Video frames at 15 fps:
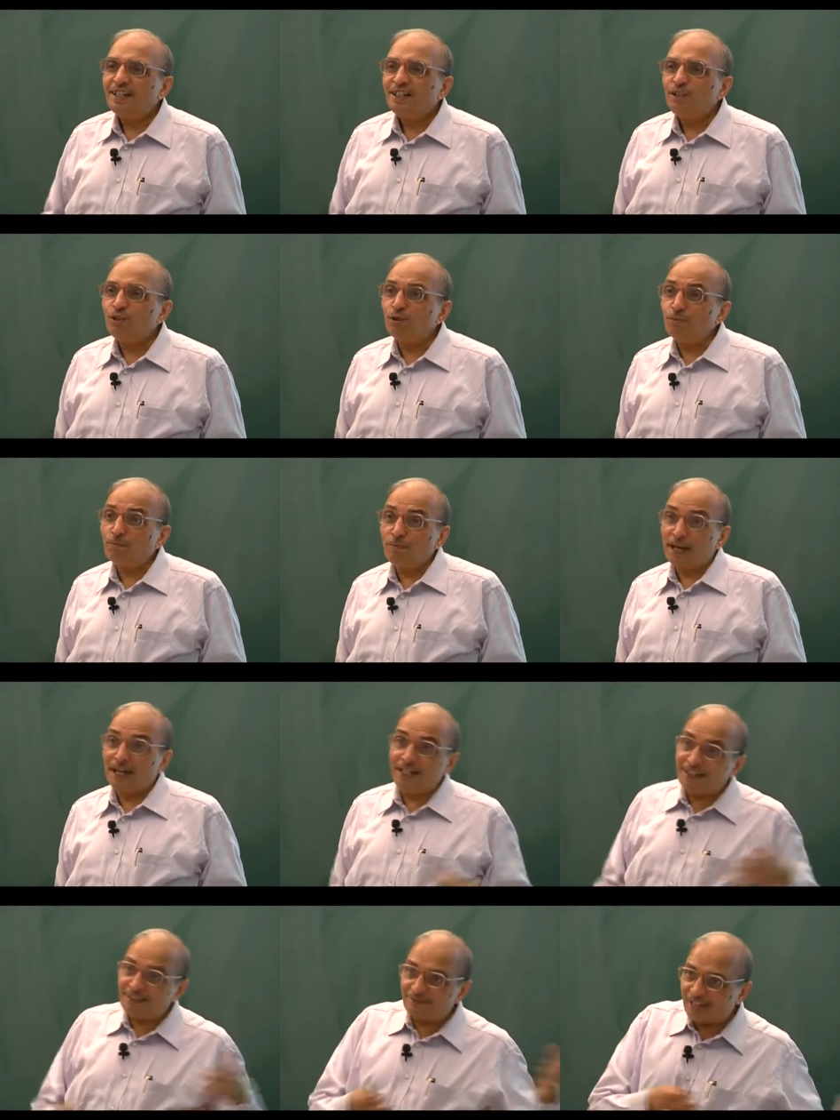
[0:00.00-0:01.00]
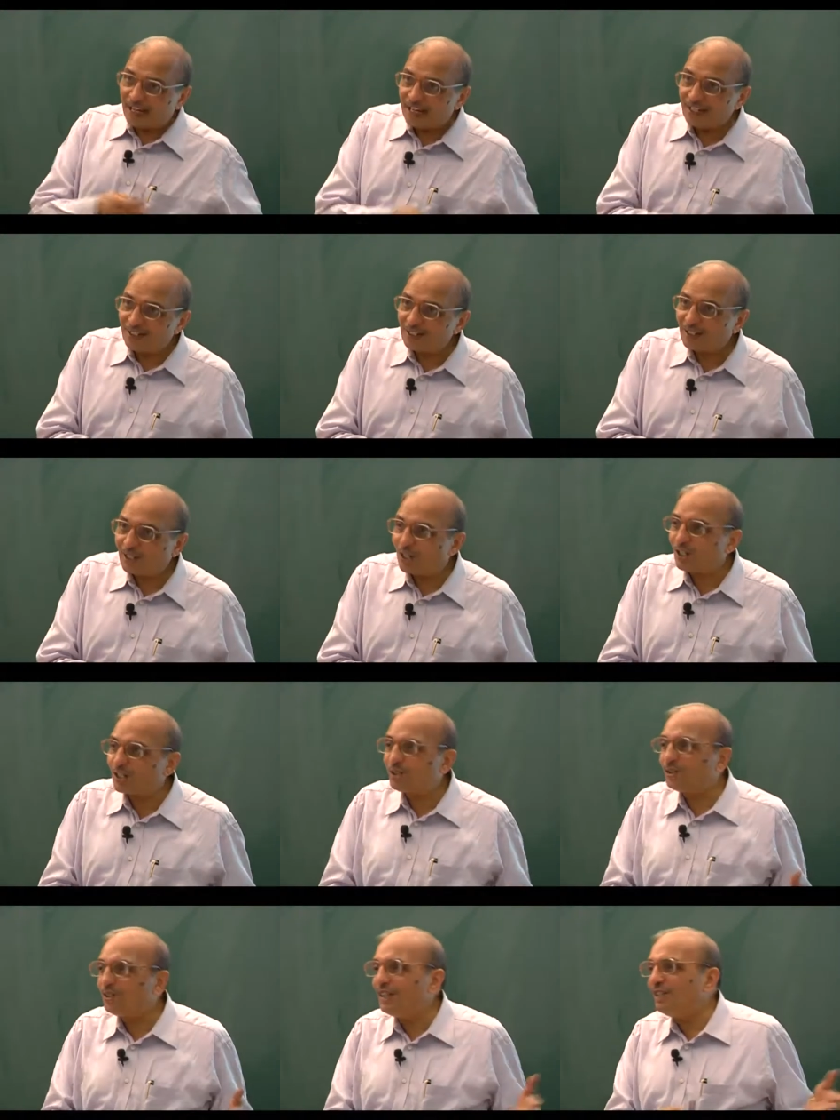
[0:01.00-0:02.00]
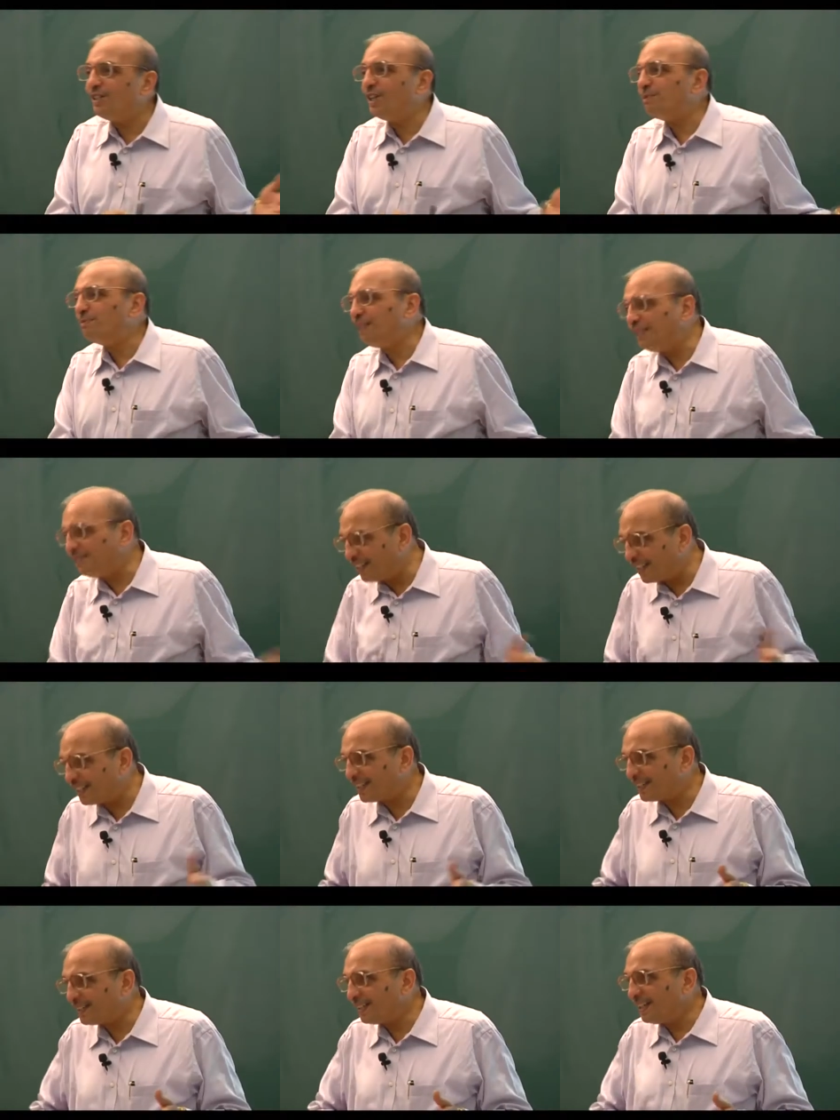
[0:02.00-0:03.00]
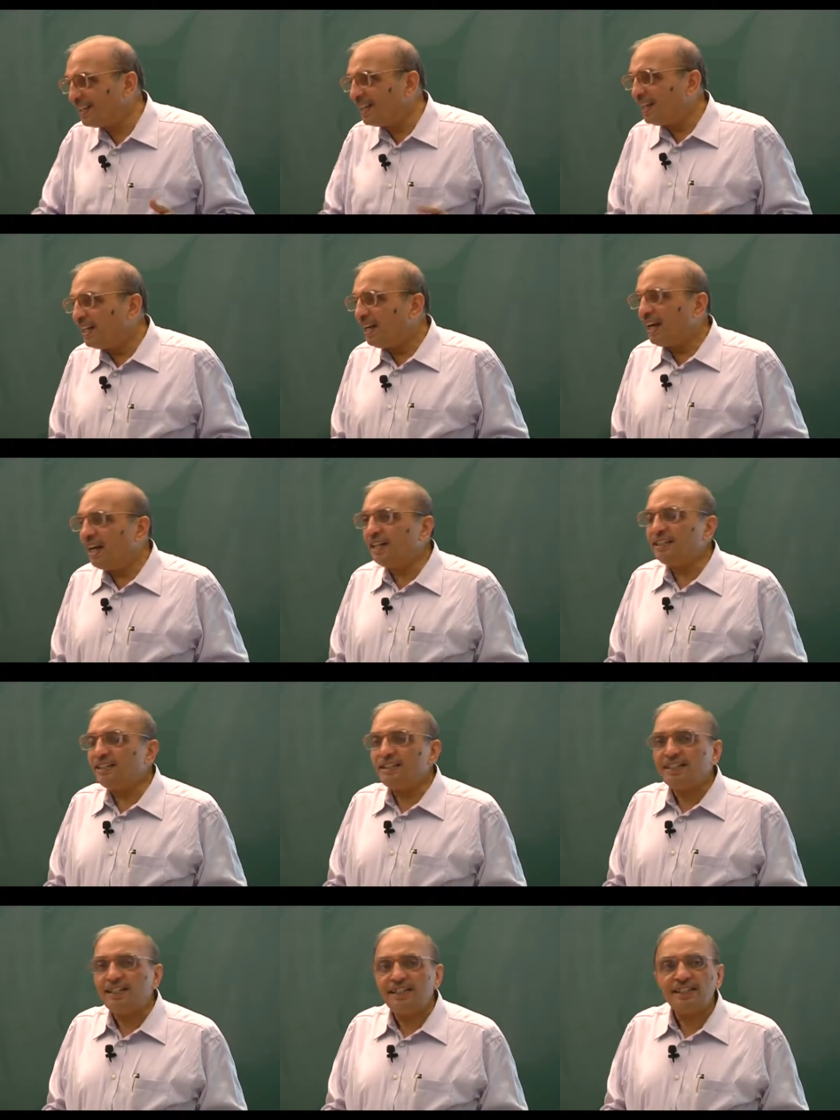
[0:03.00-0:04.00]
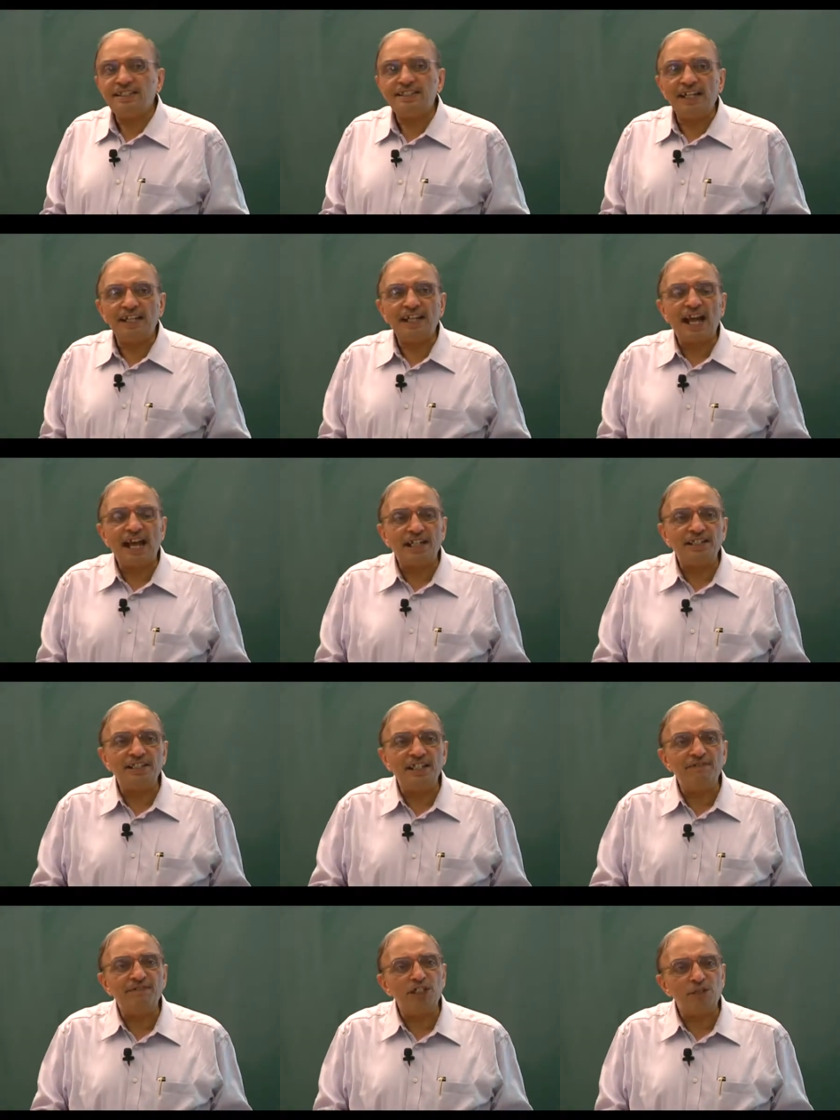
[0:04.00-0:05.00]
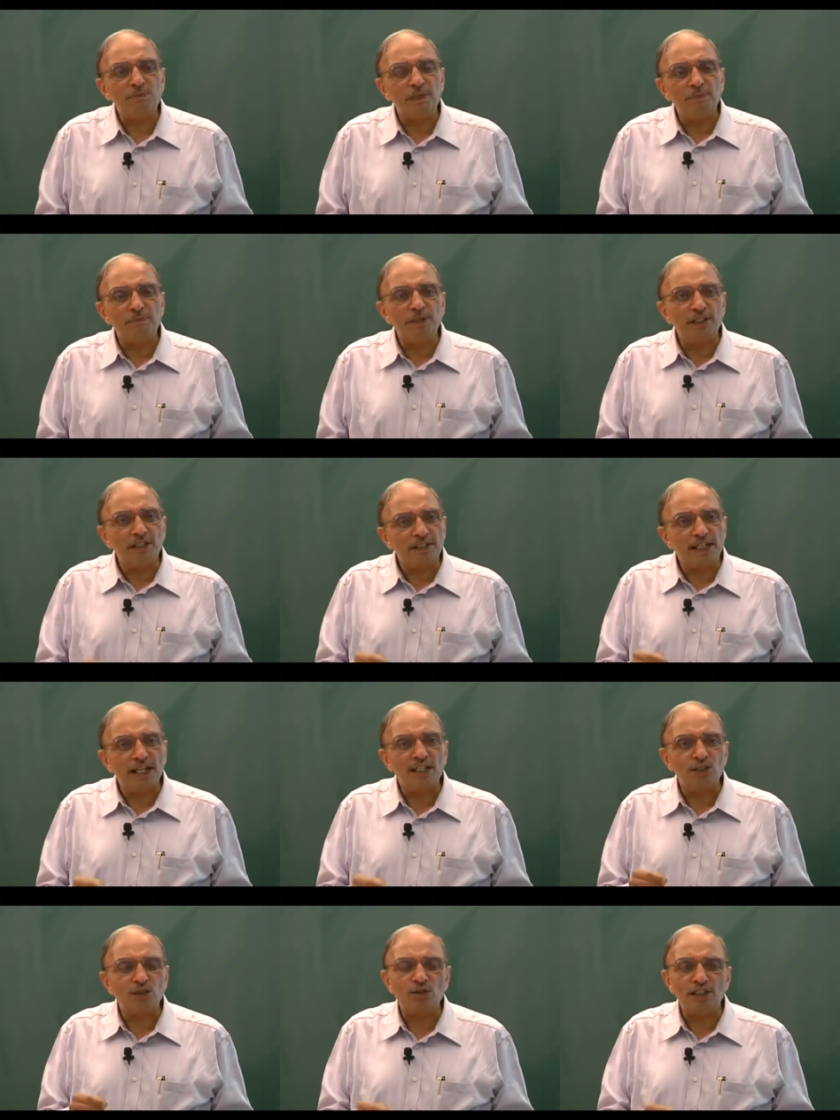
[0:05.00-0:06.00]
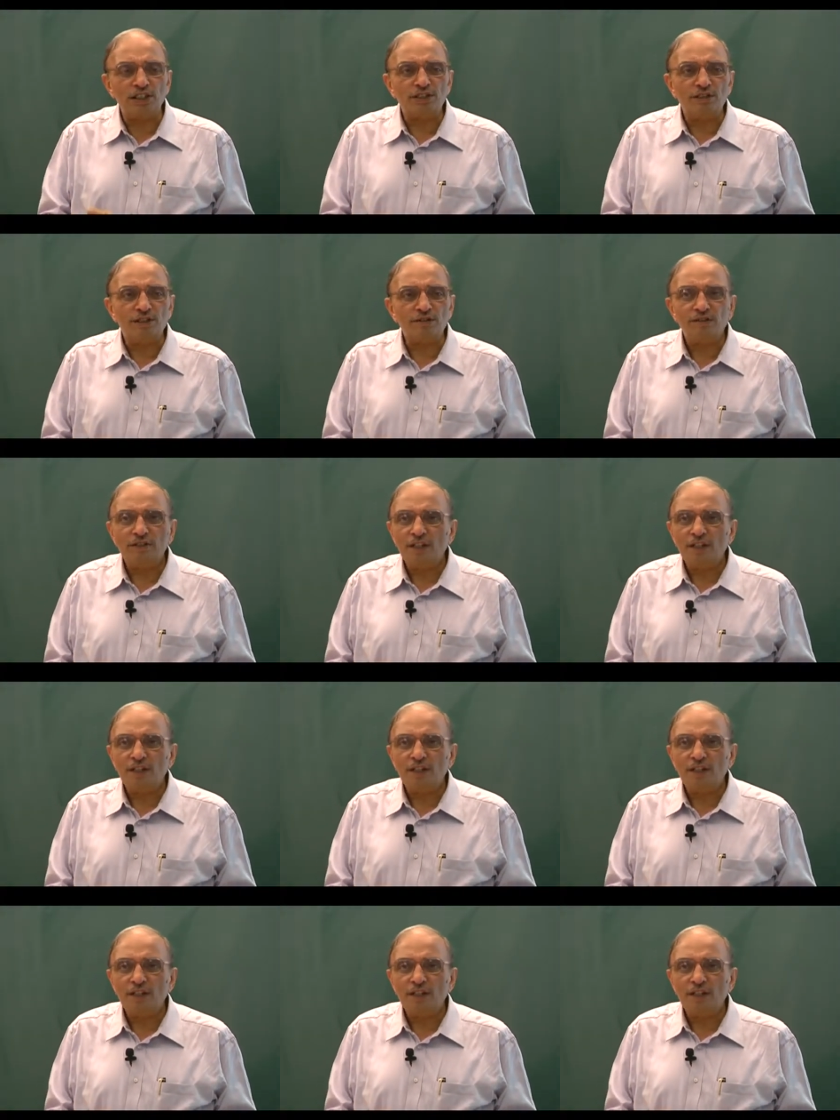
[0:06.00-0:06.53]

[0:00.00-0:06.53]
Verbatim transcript: you meant well or you did not mean well and it is that action which people take notice of.